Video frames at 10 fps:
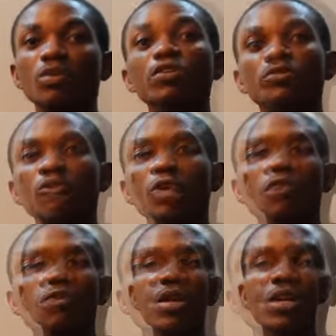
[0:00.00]
even
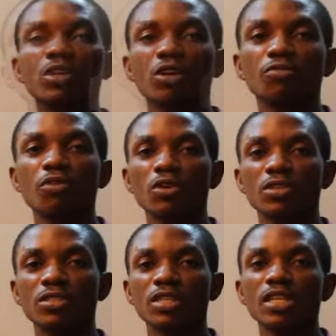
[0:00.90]
though a lot of
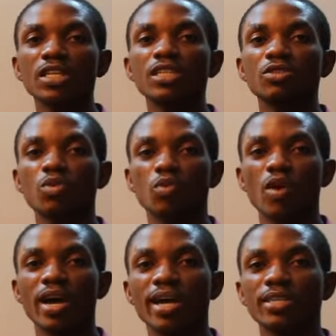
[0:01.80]
force is
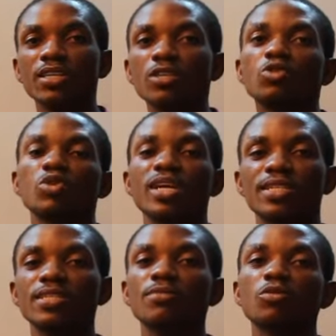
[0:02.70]
required to
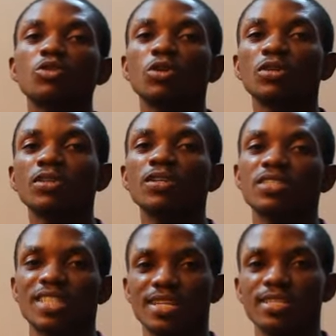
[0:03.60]
get this motion
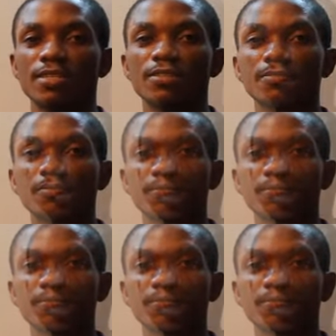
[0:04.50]
started.